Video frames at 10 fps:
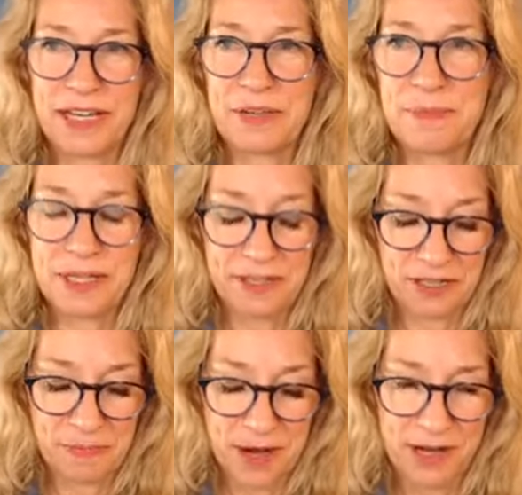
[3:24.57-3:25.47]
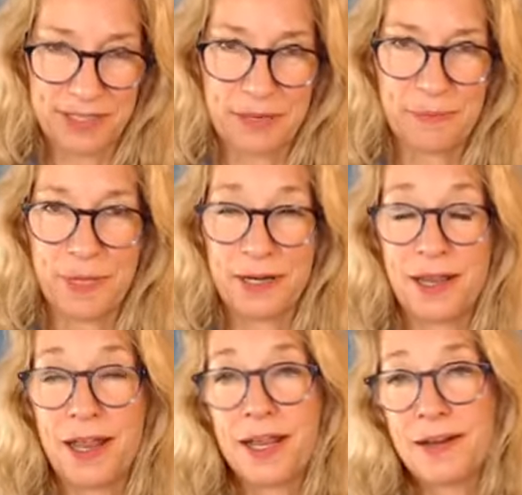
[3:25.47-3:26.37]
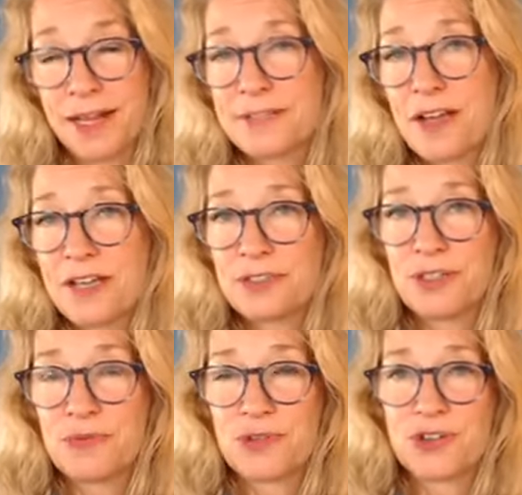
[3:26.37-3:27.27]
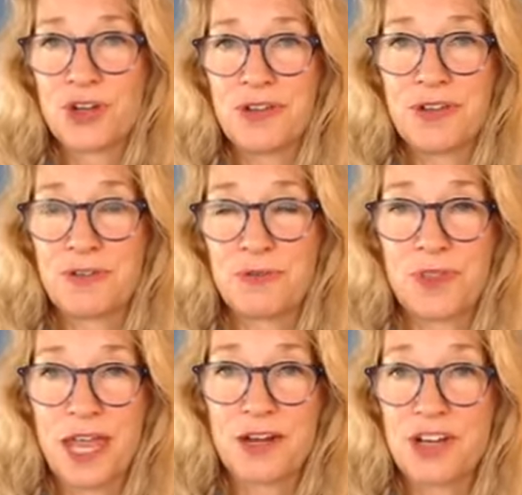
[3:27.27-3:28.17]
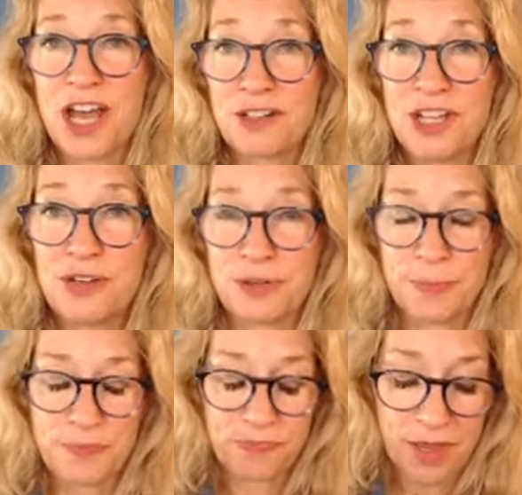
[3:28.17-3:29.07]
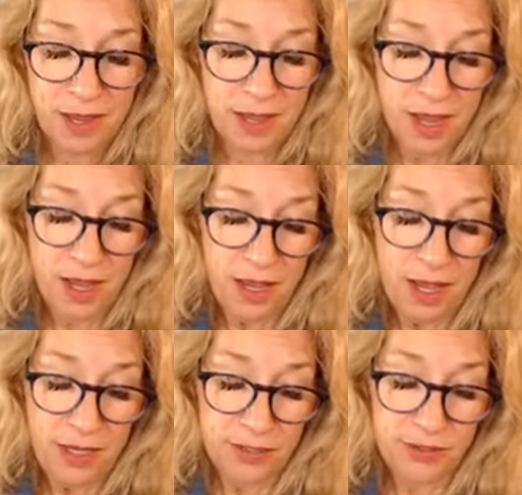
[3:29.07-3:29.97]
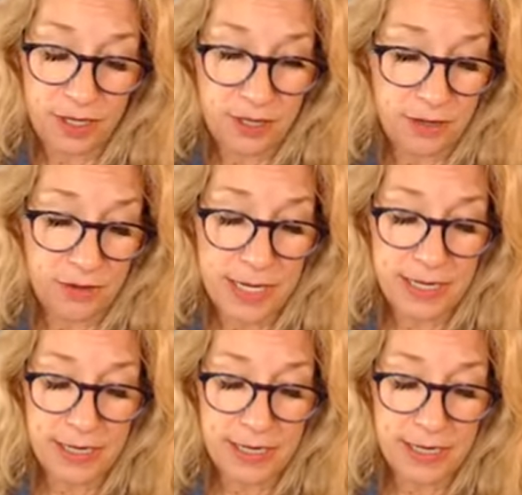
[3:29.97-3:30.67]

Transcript: It can be a little embarrassing, but it's also will show you that you're not alone. So